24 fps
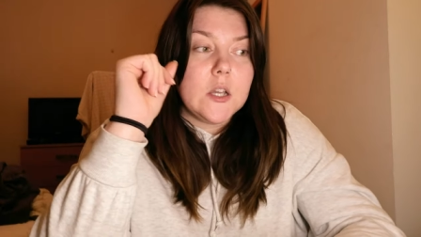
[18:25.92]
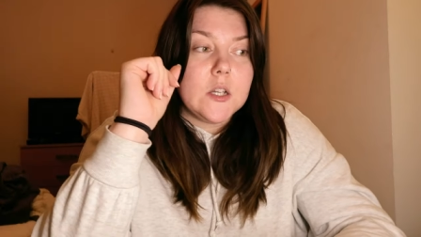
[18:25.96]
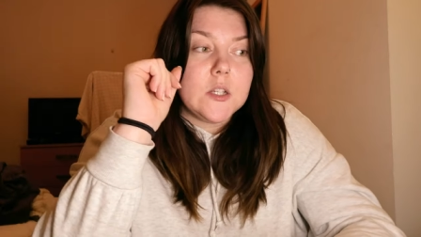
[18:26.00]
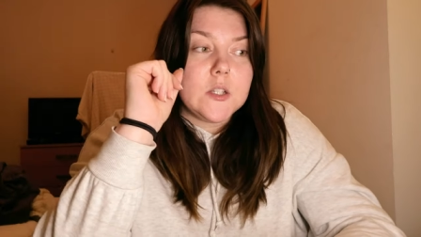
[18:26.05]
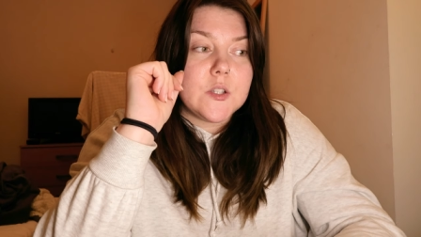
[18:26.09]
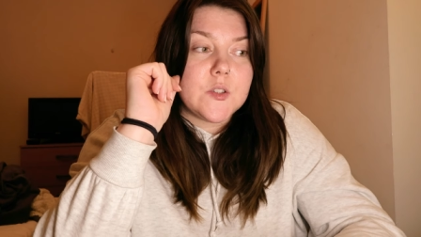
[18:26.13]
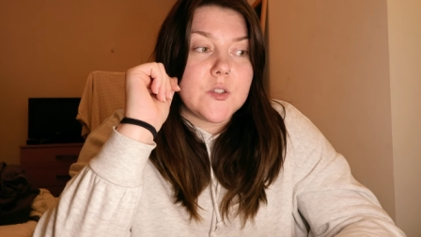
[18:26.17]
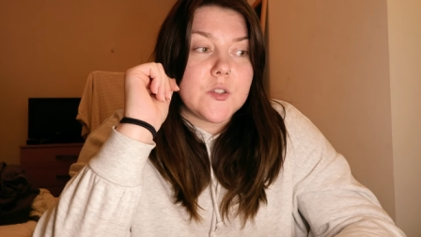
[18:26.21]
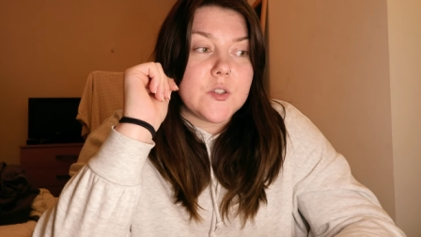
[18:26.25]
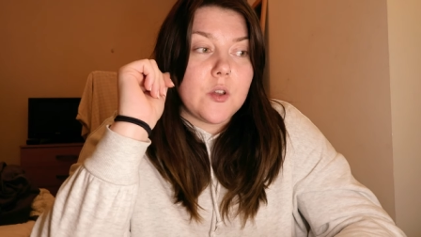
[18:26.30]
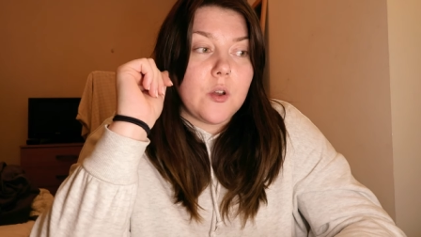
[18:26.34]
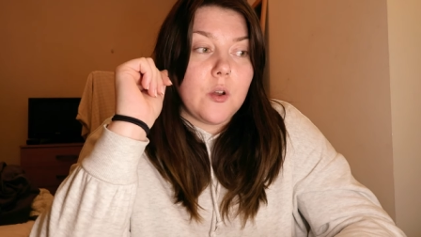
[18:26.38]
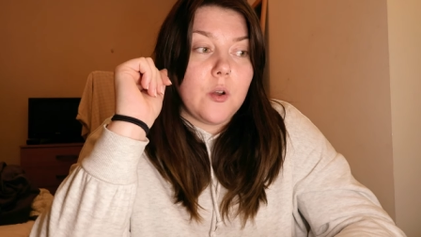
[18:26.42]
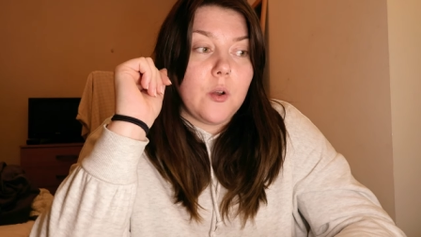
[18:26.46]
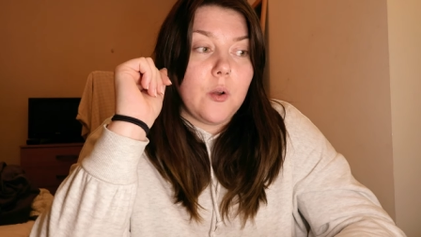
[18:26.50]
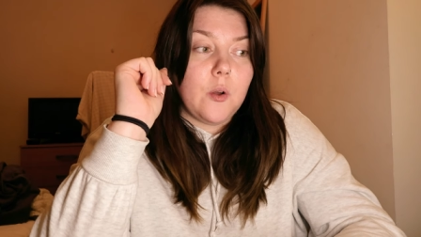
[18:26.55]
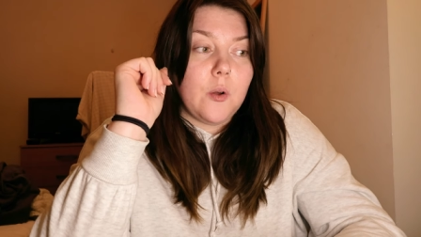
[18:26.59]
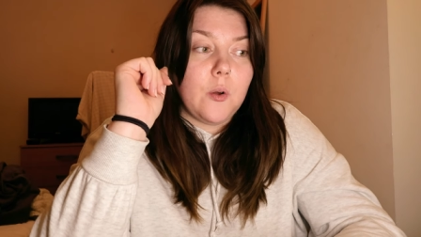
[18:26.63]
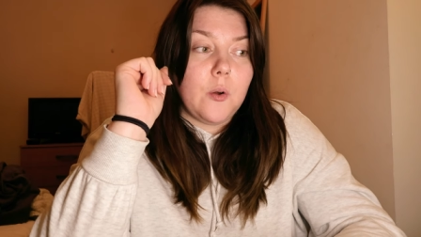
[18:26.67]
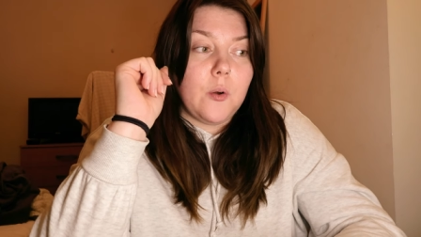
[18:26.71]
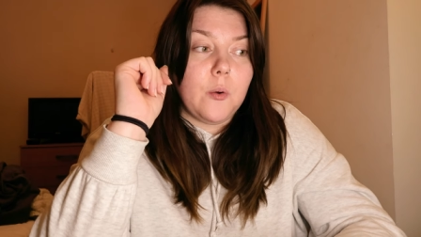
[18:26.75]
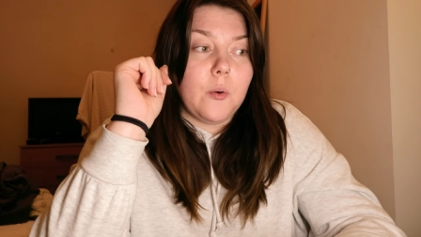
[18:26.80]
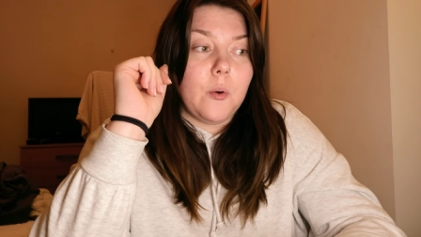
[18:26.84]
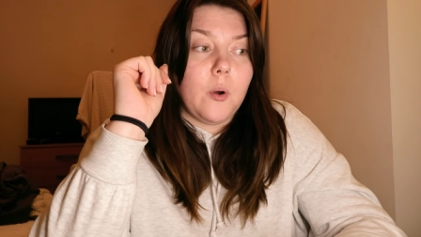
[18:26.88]

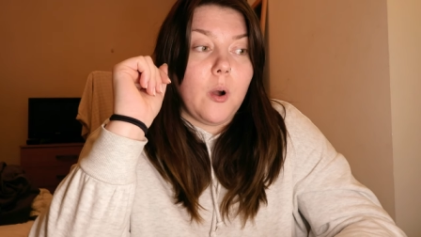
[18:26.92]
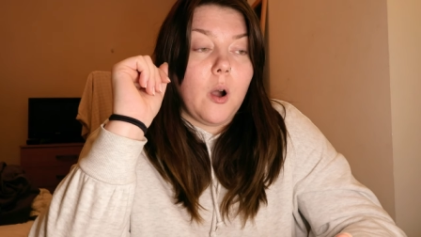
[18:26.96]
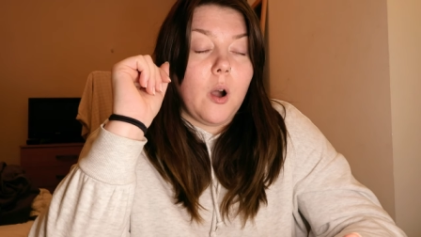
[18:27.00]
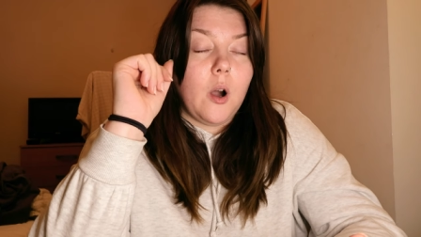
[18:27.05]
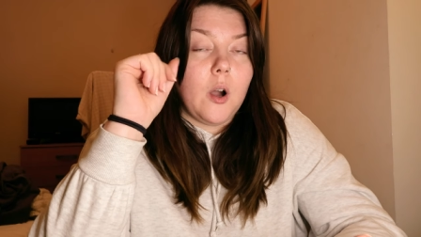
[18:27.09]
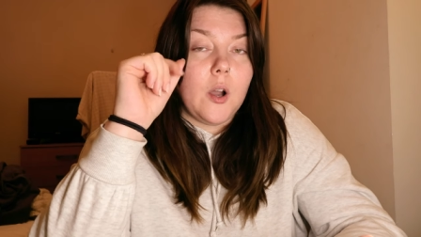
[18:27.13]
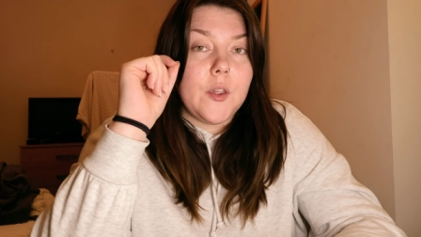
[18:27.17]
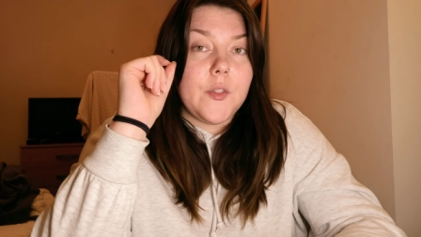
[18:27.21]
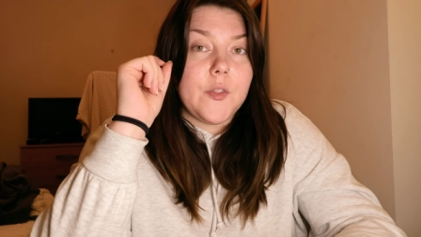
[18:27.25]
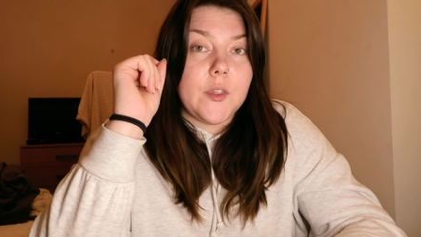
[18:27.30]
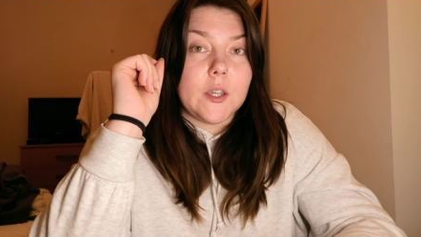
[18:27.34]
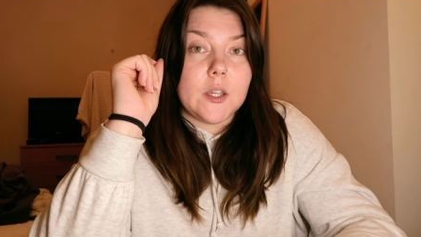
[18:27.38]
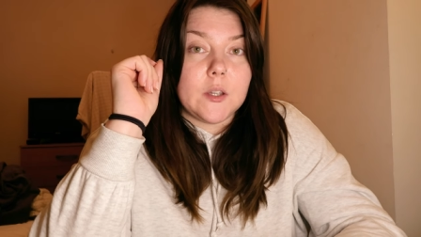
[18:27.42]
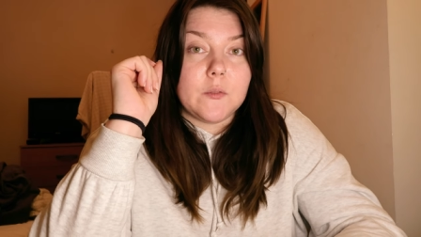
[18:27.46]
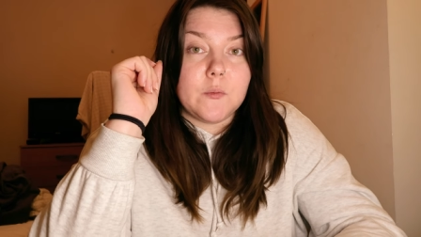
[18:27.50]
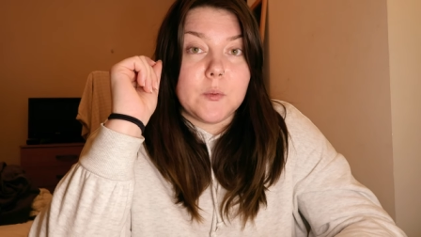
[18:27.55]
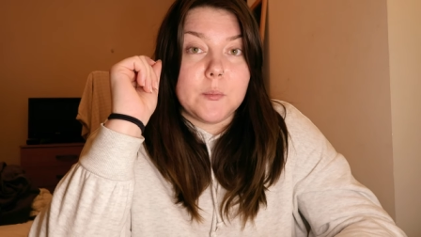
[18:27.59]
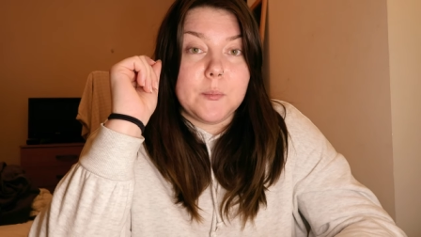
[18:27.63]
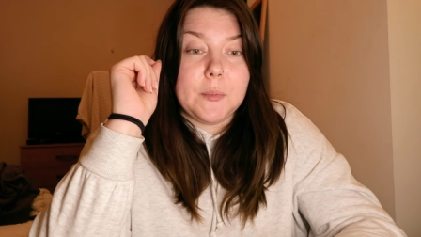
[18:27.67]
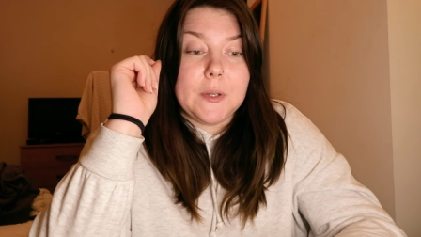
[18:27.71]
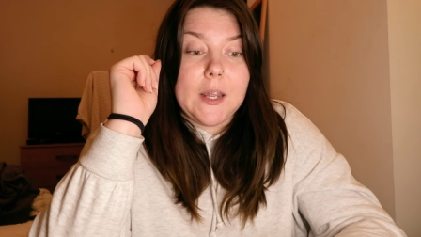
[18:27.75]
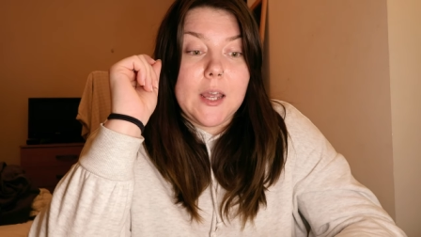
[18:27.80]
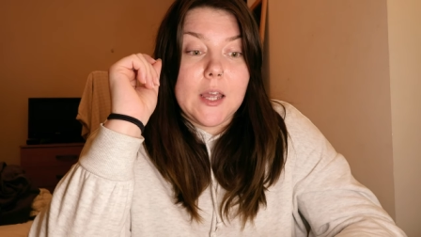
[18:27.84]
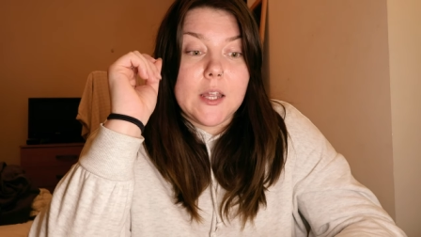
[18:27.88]
So I think it
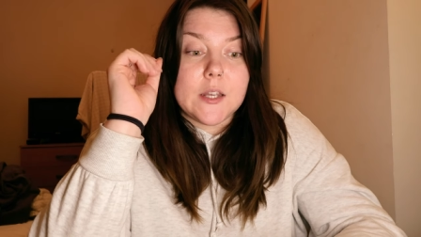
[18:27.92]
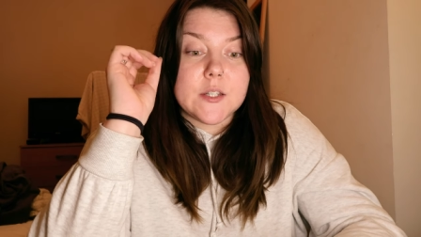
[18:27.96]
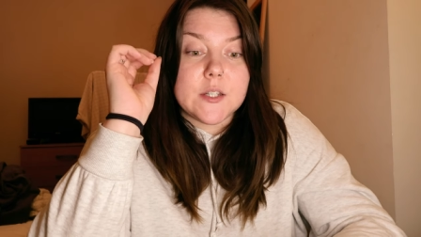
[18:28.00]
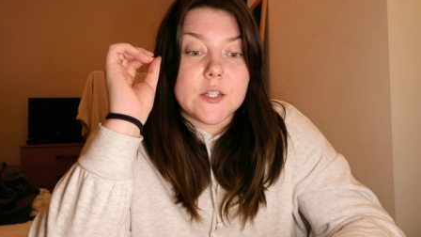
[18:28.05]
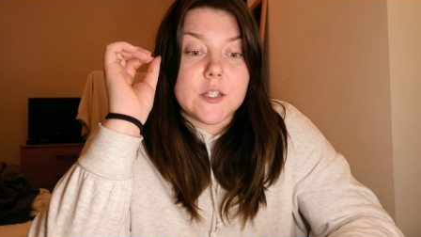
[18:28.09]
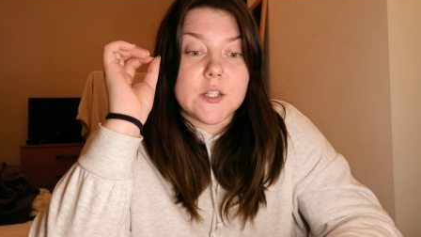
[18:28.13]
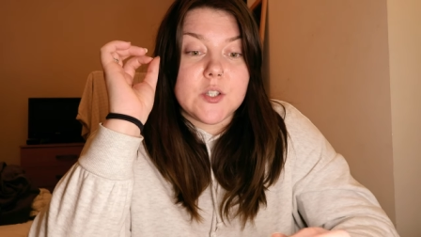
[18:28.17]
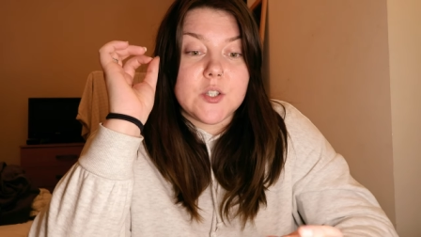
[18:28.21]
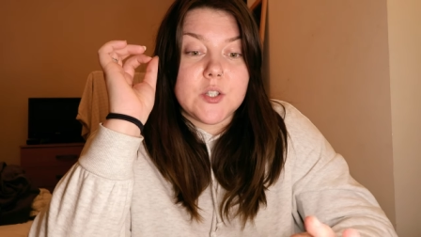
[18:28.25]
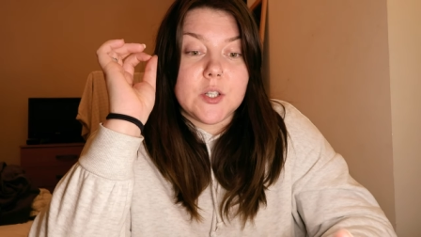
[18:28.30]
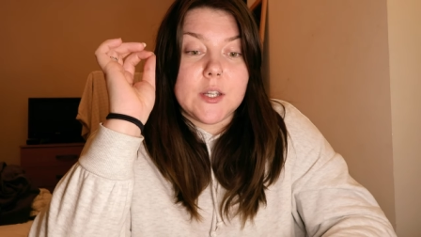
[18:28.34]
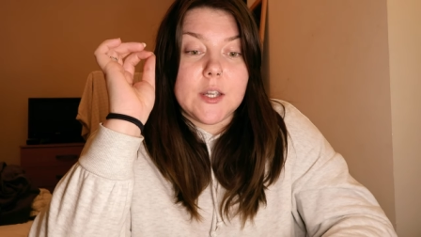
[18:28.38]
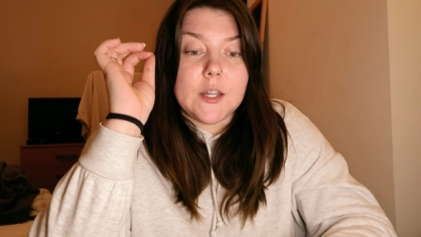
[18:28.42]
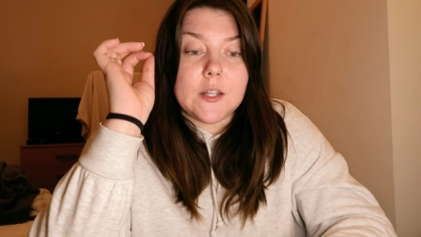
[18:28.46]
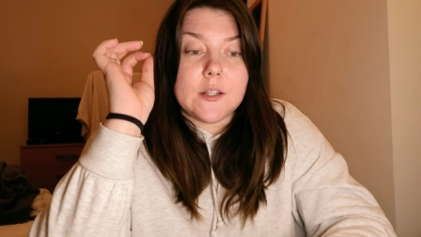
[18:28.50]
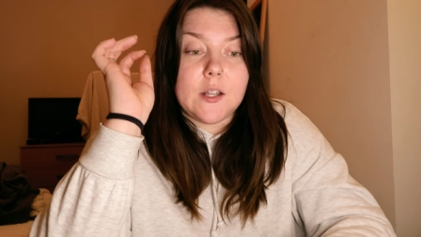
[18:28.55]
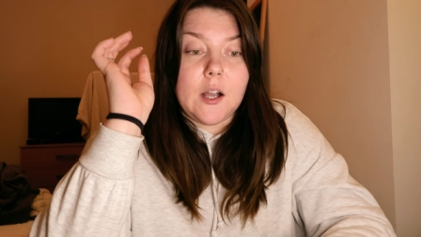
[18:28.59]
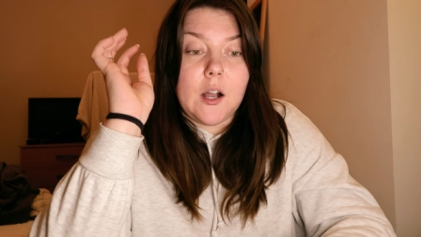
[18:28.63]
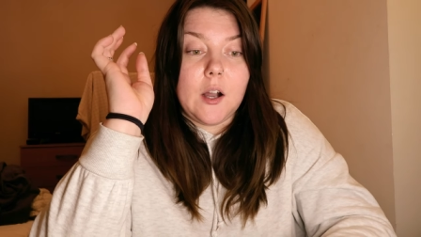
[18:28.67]
would be handy to get an